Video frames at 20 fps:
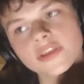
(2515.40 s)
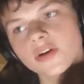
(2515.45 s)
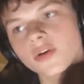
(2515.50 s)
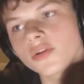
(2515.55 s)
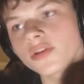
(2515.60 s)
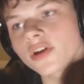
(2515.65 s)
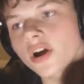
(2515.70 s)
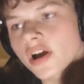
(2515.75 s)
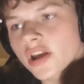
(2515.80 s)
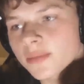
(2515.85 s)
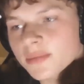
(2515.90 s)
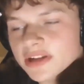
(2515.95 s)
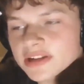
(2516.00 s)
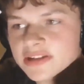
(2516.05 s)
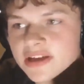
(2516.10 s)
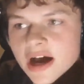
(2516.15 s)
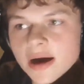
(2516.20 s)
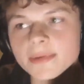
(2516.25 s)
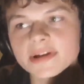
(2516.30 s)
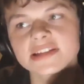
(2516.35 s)
the only argument is
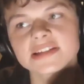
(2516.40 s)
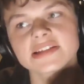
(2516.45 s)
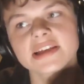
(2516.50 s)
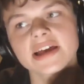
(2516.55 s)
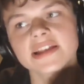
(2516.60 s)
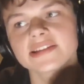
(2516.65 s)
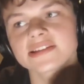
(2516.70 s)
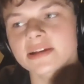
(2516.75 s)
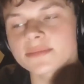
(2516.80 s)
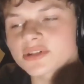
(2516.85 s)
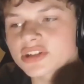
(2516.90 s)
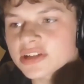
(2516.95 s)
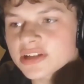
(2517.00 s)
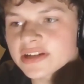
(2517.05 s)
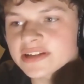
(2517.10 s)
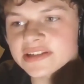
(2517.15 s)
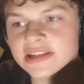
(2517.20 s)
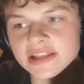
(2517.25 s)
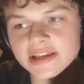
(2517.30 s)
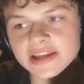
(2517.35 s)
common sense, I'm just going
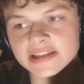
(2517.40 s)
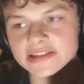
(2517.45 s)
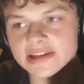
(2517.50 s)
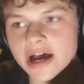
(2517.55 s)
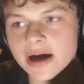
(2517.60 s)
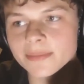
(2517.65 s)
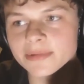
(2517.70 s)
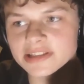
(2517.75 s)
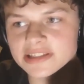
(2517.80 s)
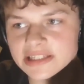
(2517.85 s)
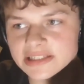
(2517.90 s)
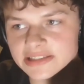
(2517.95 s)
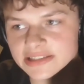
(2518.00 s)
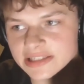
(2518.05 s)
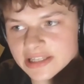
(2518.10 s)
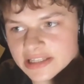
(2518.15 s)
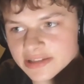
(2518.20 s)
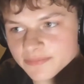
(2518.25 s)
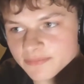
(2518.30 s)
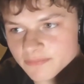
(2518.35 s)
to say like it's common sense
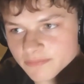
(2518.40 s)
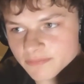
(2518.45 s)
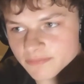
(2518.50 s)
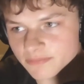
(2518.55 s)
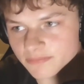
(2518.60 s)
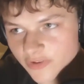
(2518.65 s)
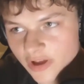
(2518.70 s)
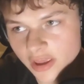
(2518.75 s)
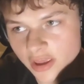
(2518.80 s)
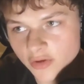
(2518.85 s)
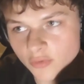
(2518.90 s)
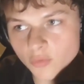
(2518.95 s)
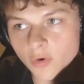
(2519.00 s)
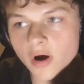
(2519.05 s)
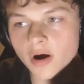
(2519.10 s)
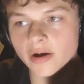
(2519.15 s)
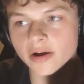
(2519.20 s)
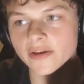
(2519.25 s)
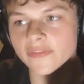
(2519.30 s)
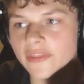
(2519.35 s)
that's fucking
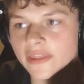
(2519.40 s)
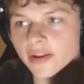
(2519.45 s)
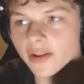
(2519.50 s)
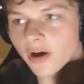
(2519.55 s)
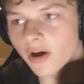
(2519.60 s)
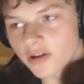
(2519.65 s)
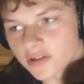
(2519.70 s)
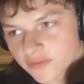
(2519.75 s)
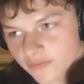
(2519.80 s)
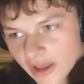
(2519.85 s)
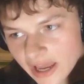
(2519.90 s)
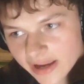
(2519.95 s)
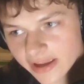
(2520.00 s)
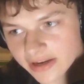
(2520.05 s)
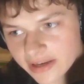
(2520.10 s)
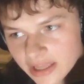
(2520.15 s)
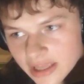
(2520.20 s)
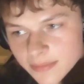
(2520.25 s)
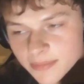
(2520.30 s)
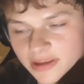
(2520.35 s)
wrong, and then all of
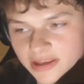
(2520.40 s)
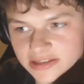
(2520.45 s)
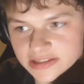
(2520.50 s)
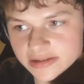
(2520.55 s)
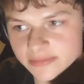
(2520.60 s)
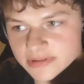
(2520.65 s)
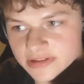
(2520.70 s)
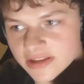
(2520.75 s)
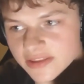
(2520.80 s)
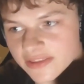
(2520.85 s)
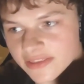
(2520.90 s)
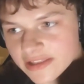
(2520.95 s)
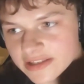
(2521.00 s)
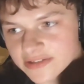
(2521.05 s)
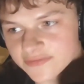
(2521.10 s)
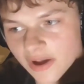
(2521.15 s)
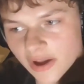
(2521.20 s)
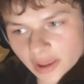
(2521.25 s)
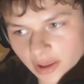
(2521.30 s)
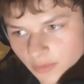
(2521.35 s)
academia seems to think that's
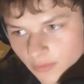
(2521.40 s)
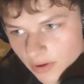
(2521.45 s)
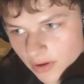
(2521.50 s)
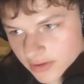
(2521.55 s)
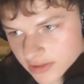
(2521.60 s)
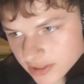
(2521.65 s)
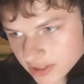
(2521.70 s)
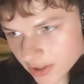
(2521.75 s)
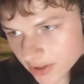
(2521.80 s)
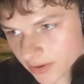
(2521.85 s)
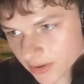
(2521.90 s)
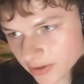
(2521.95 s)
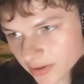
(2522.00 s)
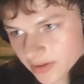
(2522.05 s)
fucking wrong too.